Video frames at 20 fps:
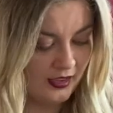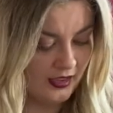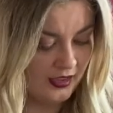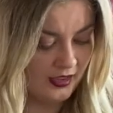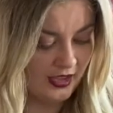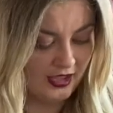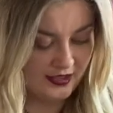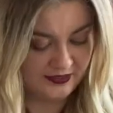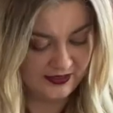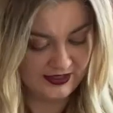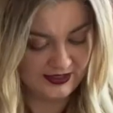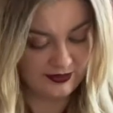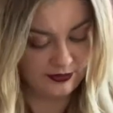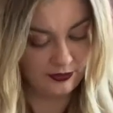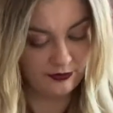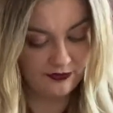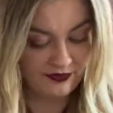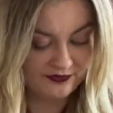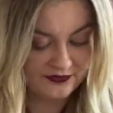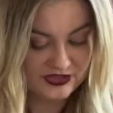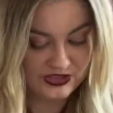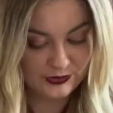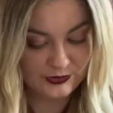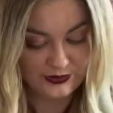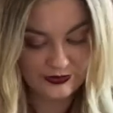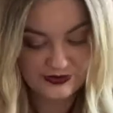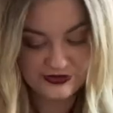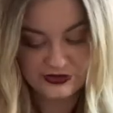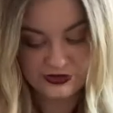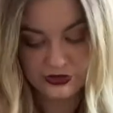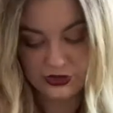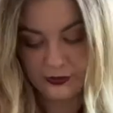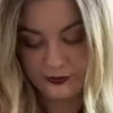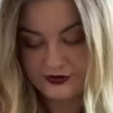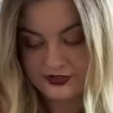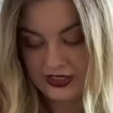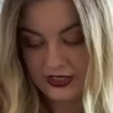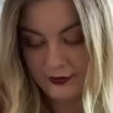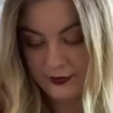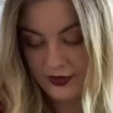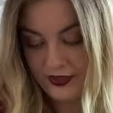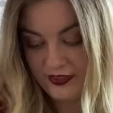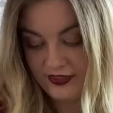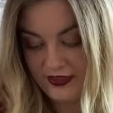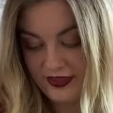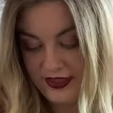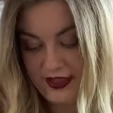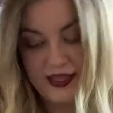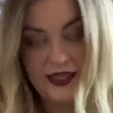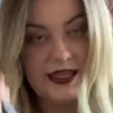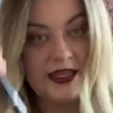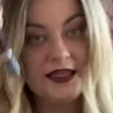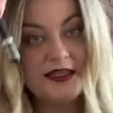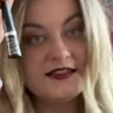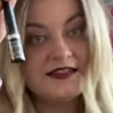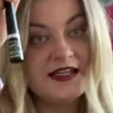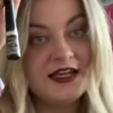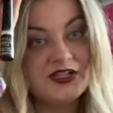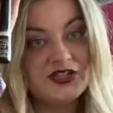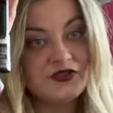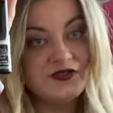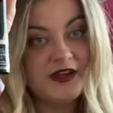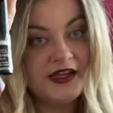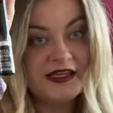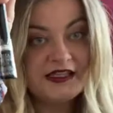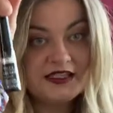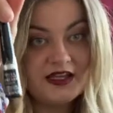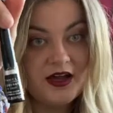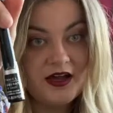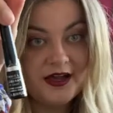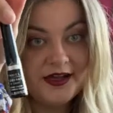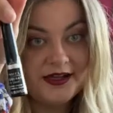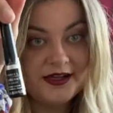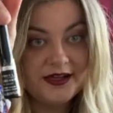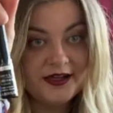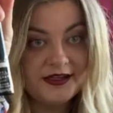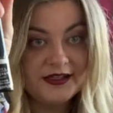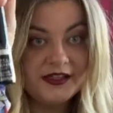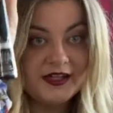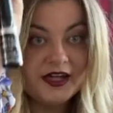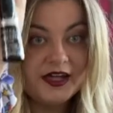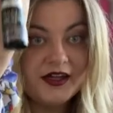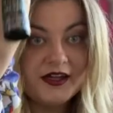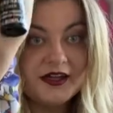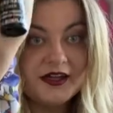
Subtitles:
And then in 3 for £2, I also topped up their Exaggerate eyeliner.